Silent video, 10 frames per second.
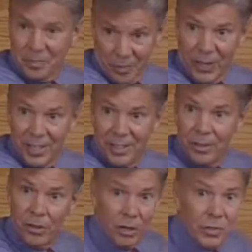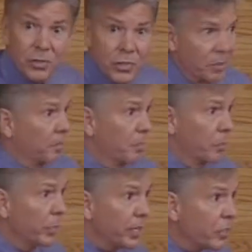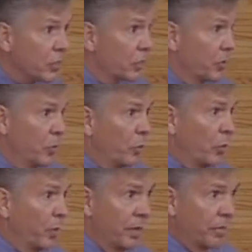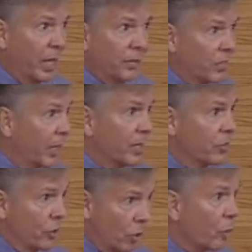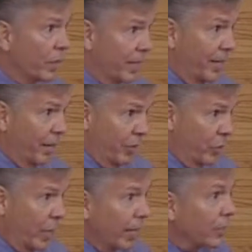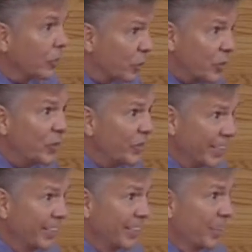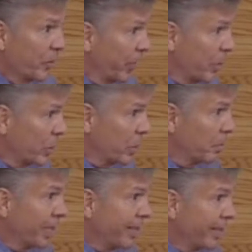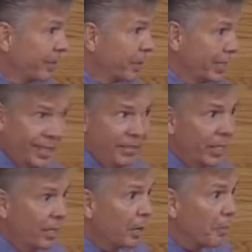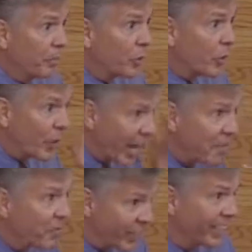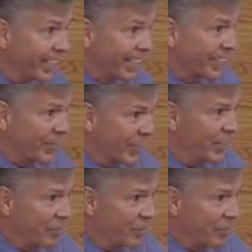Right? Nuns and priests who never have sex know what they are attracted to, right? What's the big thing of giving it up if you don't have feelings, right?